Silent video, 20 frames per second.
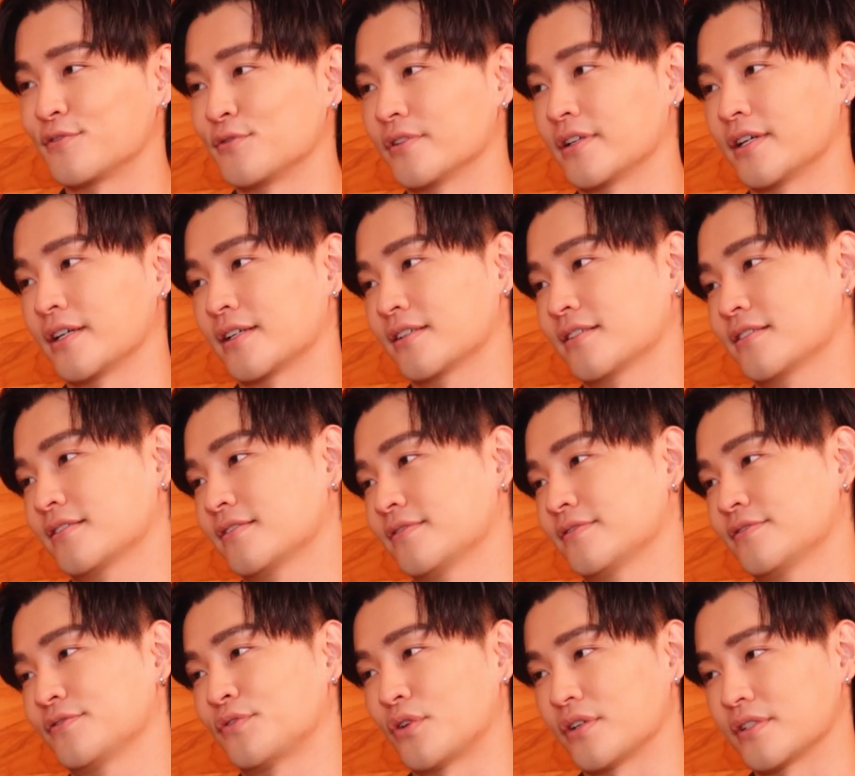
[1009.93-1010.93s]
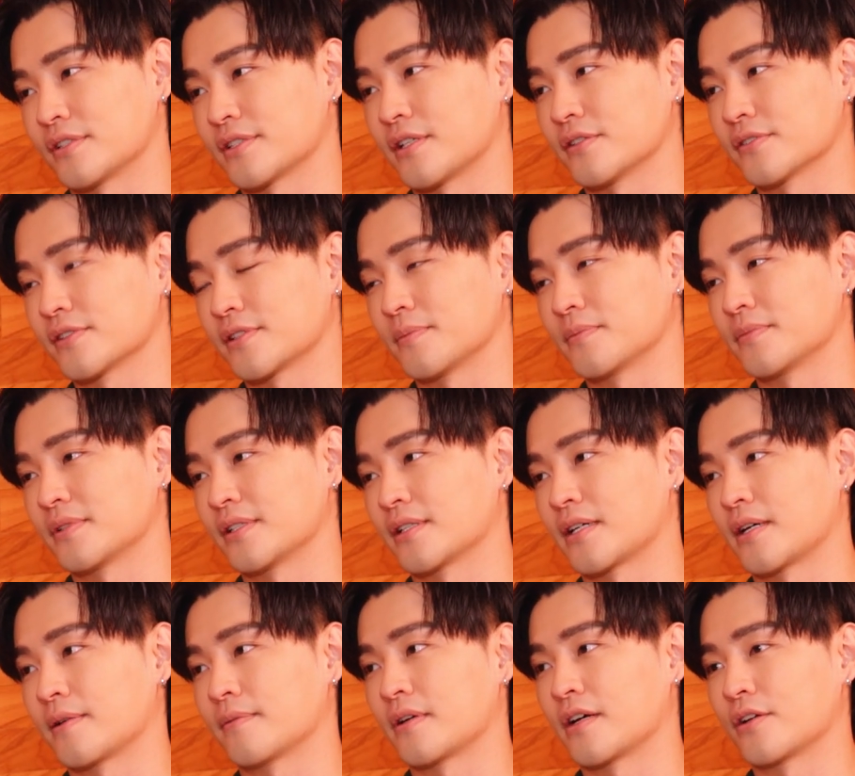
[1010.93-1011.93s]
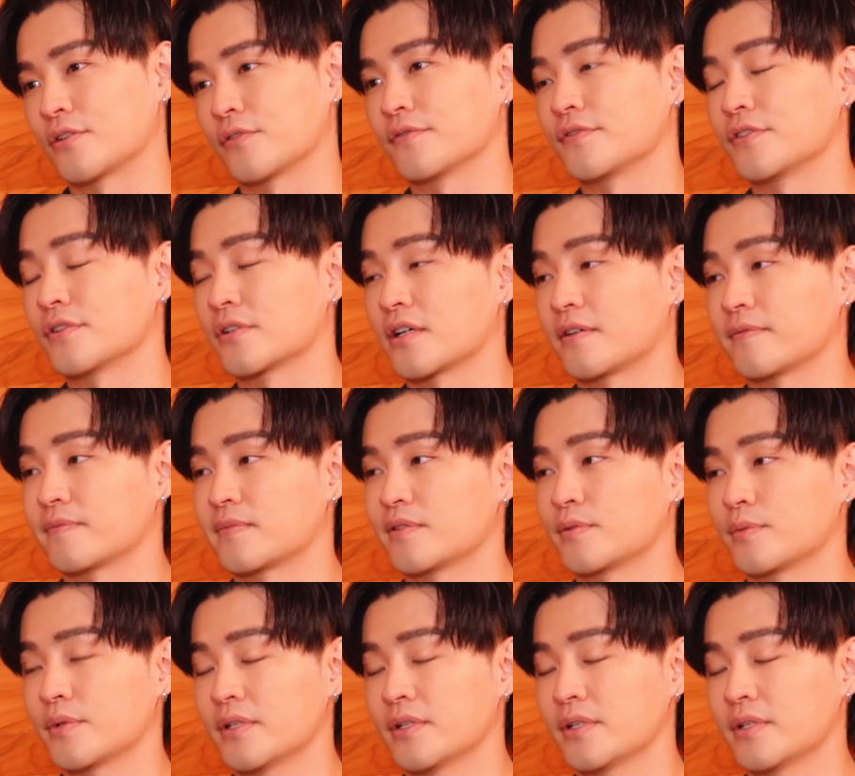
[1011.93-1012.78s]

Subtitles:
to like voice out something that I don't feel comfortable